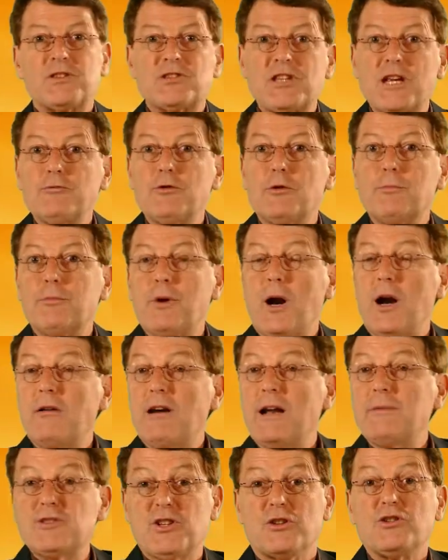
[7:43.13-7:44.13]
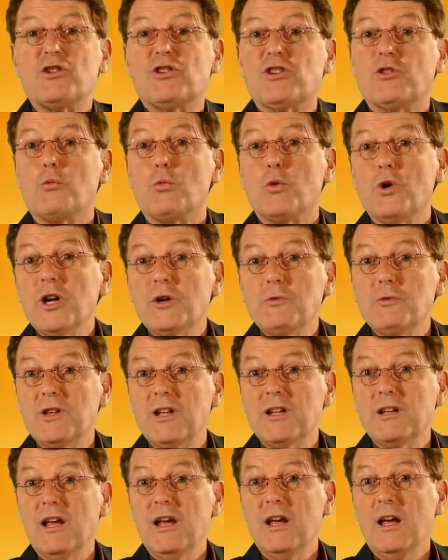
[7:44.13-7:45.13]
several programs, so you can work
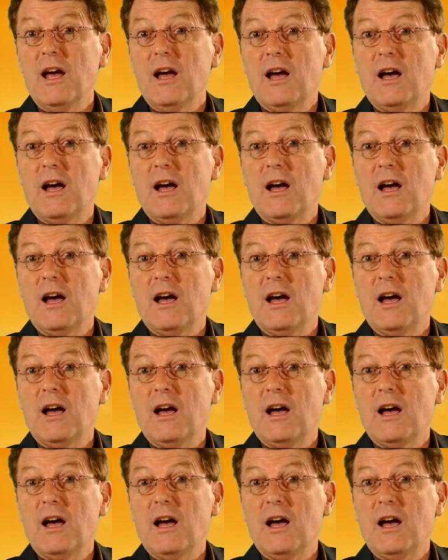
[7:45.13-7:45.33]
with it